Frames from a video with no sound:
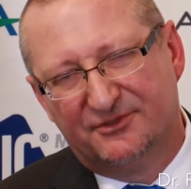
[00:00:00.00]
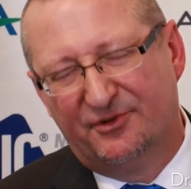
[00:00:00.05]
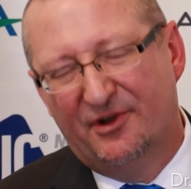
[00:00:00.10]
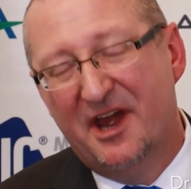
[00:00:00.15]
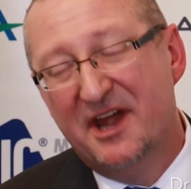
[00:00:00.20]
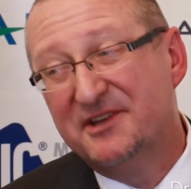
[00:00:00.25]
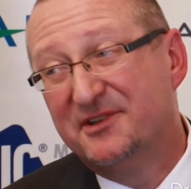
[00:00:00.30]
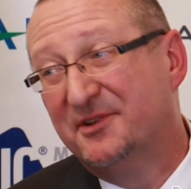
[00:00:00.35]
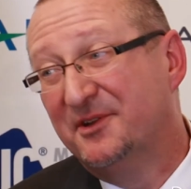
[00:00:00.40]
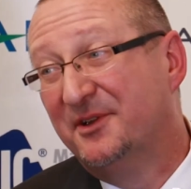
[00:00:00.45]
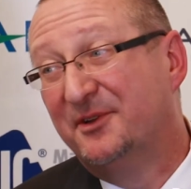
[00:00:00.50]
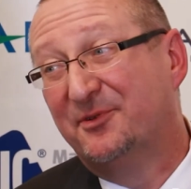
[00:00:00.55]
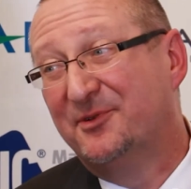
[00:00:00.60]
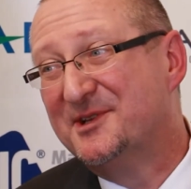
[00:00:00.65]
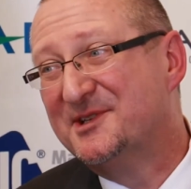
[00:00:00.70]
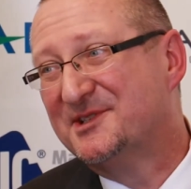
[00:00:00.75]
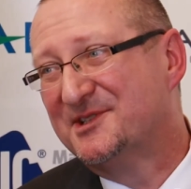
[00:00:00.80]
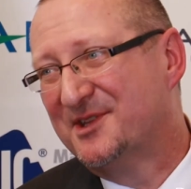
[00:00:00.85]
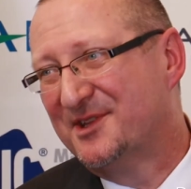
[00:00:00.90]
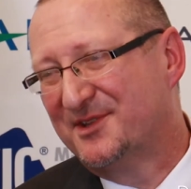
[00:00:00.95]
Try to
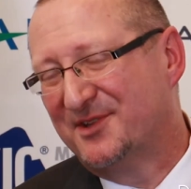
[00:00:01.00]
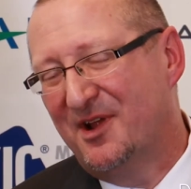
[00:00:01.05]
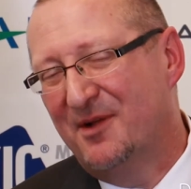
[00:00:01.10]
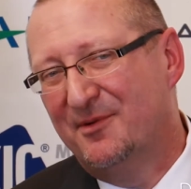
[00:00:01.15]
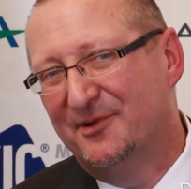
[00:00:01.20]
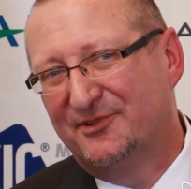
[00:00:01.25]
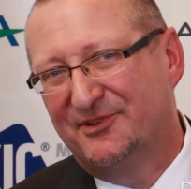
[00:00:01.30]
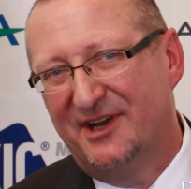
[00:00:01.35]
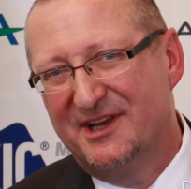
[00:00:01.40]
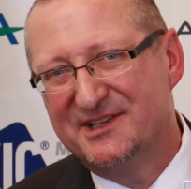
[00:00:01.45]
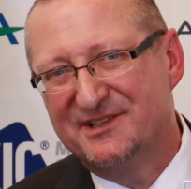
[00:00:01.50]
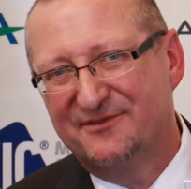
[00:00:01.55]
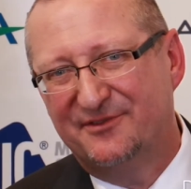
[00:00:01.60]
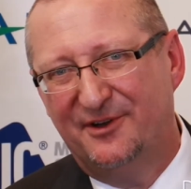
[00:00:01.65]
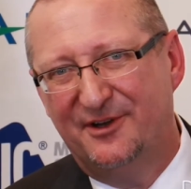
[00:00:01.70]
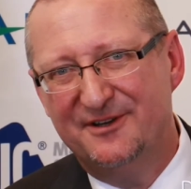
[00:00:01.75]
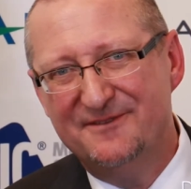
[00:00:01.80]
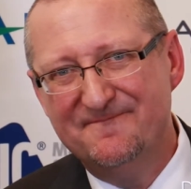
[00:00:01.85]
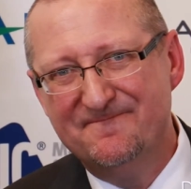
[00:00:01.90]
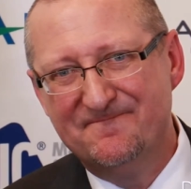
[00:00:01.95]
increase the thermal
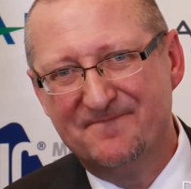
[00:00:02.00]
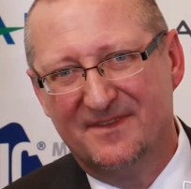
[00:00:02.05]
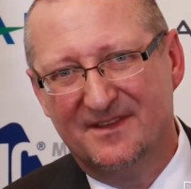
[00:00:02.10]
transfer.